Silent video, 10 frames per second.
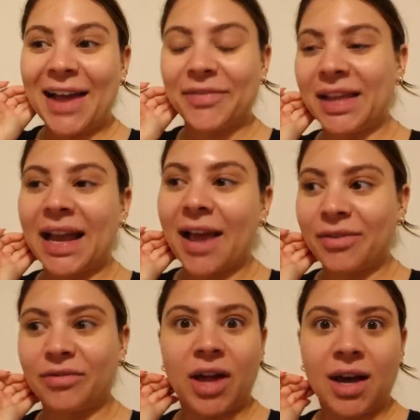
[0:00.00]
I feel like I
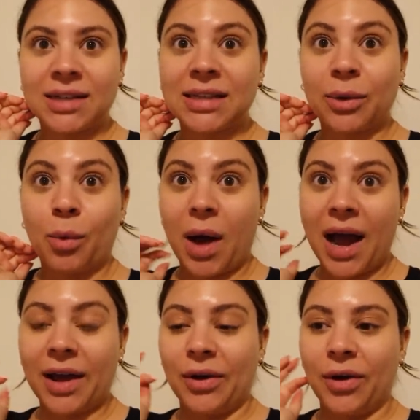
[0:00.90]
haven't vlogged in a
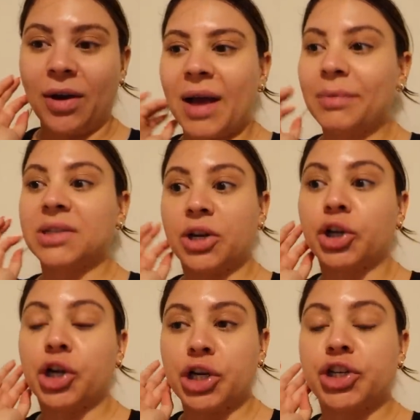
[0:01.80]
while. I was on a
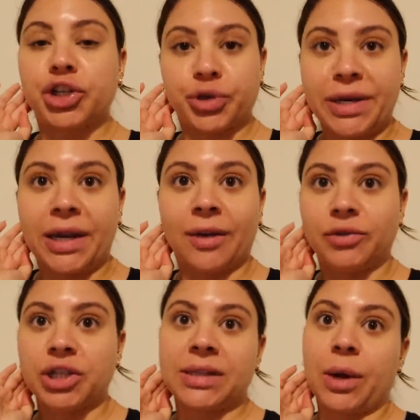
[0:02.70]
good streak of
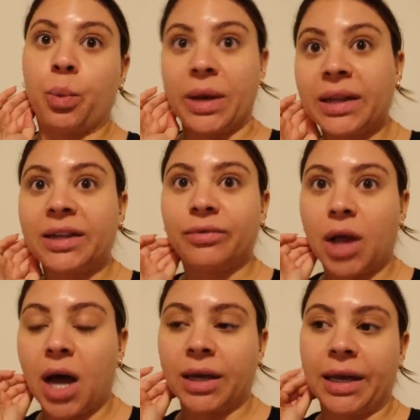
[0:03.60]
just like weekly
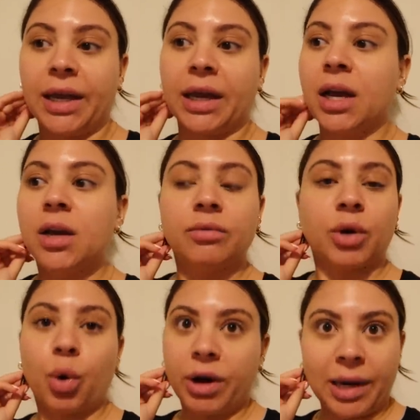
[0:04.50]
vlogging,
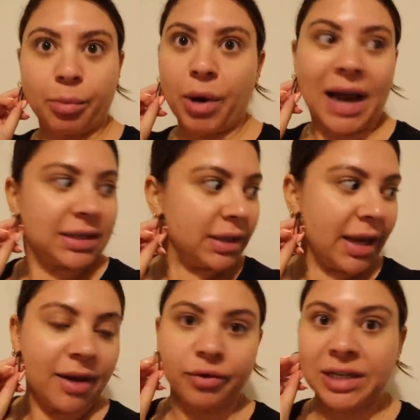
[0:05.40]
recording
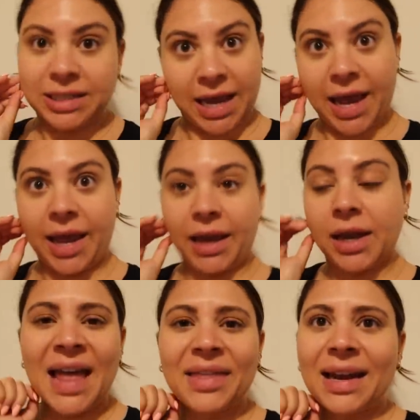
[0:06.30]
practically every day.
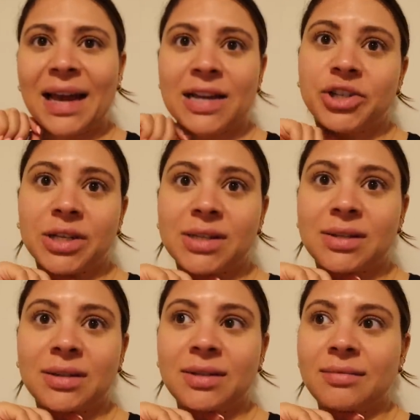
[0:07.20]
And then I
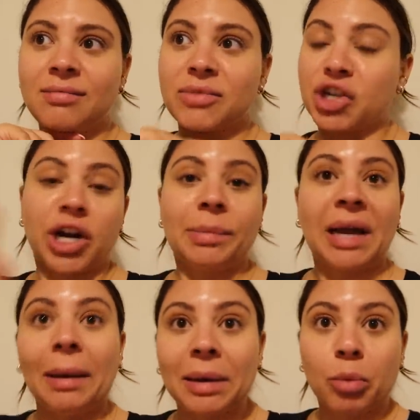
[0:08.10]
just started
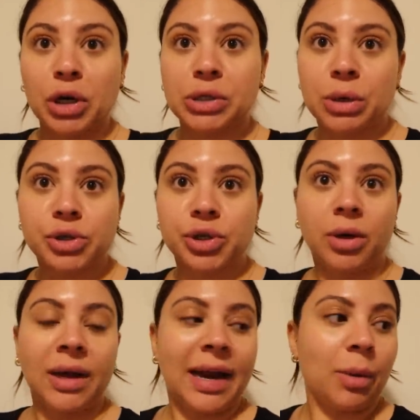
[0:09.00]
becoming more
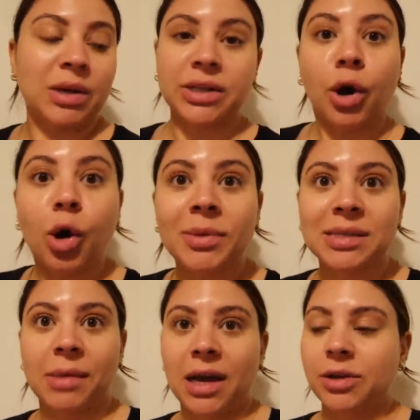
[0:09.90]
social and I wasn't home as
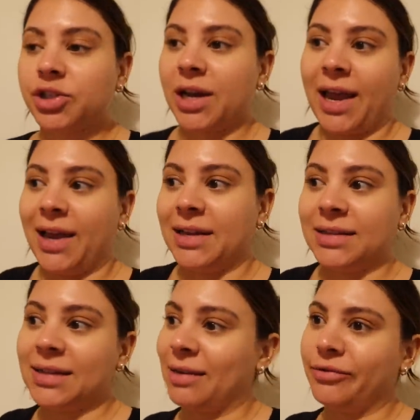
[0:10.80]
much,
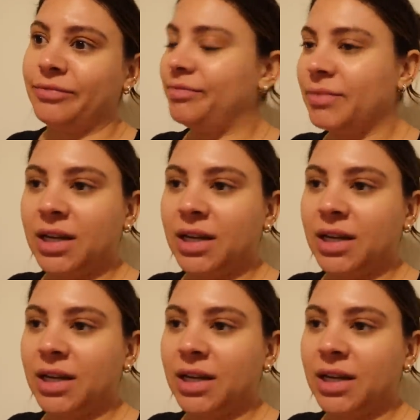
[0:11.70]
and I've